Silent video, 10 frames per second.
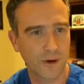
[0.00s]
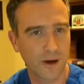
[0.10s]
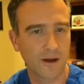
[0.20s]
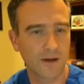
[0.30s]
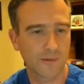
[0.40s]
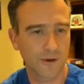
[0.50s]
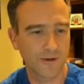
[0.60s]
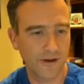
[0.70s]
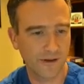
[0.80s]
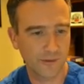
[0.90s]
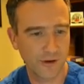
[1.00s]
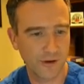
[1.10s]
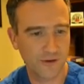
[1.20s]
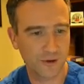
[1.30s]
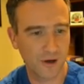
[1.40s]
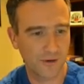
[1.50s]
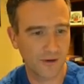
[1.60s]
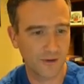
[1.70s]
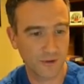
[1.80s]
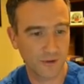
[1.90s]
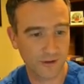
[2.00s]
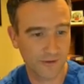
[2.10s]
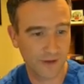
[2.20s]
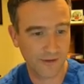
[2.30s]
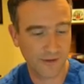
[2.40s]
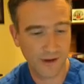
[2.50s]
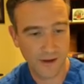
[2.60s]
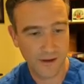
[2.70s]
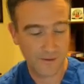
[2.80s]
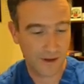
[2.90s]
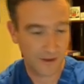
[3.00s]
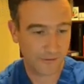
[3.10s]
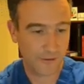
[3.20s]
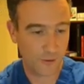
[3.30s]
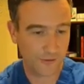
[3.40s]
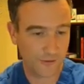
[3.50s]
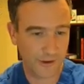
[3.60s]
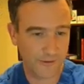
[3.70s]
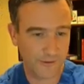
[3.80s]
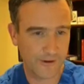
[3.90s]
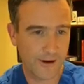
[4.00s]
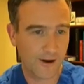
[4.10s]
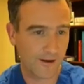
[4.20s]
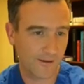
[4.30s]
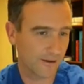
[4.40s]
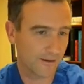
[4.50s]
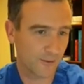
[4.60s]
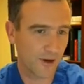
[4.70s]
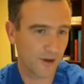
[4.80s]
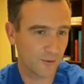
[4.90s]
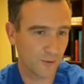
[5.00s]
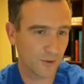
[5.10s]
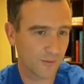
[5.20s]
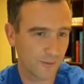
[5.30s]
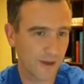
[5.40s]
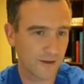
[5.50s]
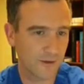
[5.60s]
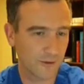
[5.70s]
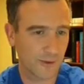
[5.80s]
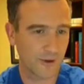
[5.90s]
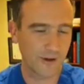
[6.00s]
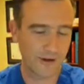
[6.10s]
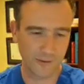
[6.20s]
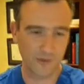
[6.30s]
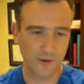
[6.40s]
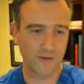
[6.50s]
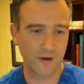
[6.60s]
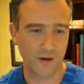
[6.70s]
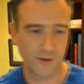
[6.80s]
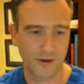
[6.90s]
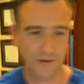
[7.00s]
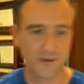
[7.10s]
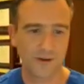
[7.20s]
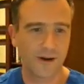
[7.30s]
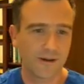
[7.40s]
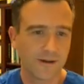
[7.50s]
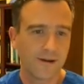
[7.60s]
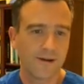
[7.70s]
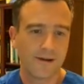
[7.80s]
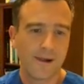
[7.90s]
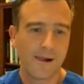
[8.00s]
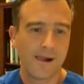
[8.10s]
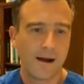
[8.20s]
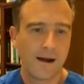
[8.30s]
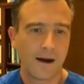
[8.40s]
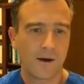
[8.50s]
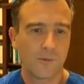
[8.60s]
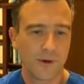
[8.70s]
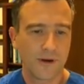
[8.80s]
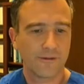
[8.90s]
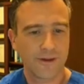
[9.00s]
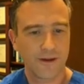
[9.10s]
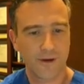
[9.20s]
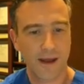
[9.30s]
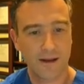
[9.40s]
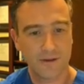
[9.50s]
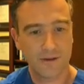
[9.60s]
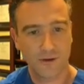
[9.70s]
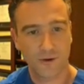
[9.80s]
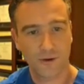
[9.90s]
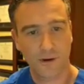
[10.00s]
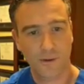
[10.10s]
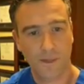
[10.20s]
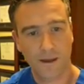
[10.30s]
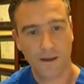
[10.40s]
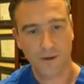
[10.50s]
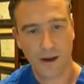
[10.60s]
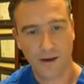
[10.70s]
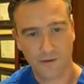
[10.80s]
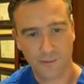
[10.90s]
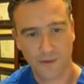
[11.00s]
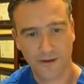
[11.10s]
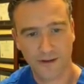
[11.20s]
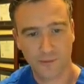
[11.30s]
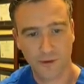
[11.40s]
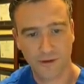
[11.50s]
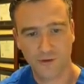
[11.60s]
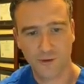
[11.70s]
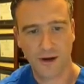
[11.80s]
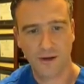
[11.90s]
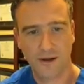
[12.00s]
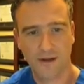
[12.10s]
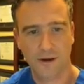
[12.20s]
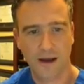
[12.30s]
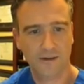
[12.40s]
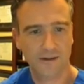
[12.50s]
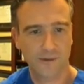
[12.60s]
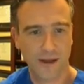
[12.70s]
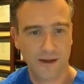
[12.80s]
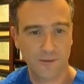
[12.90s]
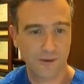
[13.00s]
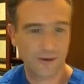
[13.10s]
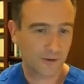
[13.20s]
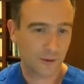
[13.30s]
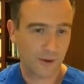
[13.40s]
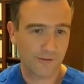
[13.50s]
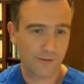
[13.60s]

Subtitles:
spontaneous breathing trial, then your risk of death is, of course, very, very high. That's why you wouldn't make it to a spontaneous breathing trial, because you died. But if, on the other hand, you have a spontaneous breathing trial and you're extubated within 24